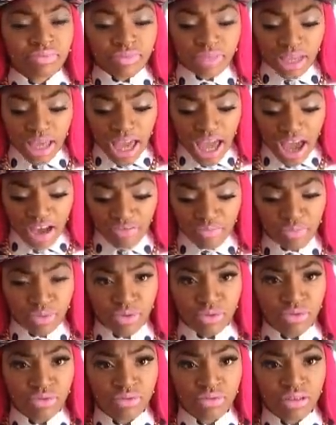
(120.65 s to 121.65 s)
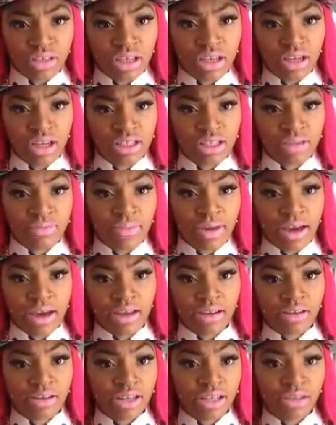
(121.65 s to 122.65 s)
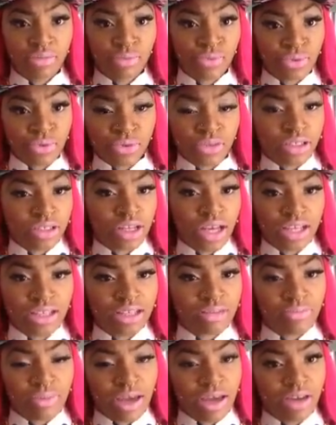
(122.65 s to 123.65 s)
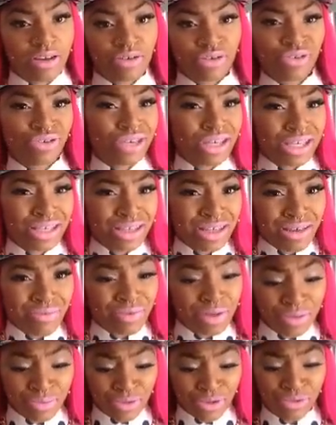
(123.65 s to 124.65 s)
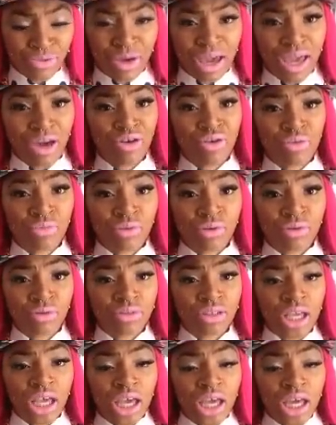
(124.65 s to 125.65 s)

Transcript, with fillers: calf boots. It doesn't matter. Knee boots. It doesn't matter. You can even do ankle boots,